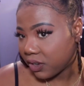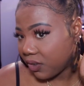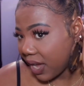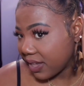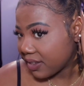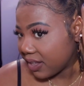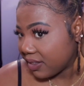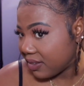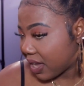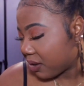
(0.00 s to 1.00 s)
As you guys can
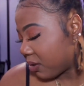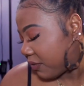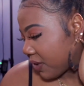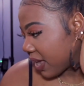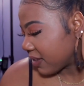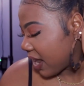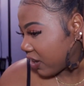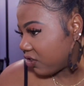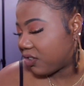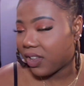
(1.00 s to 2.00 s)
see, I don't know if you guys can
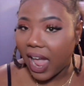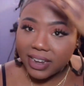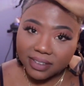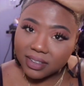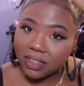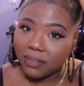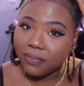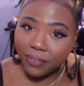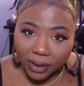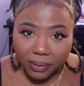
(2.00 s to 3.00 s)
actually see, I just did the
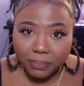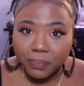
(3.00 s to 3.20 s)
front.